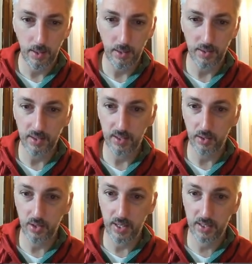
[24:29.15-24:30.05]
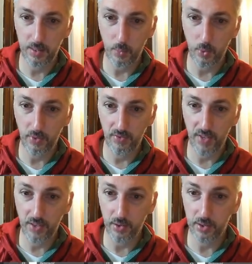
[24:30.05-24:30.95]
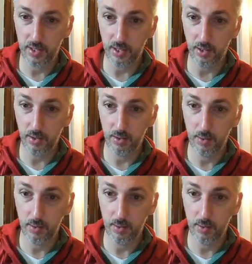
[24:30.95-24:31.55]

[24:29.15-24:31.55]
just suggest some more feathers here.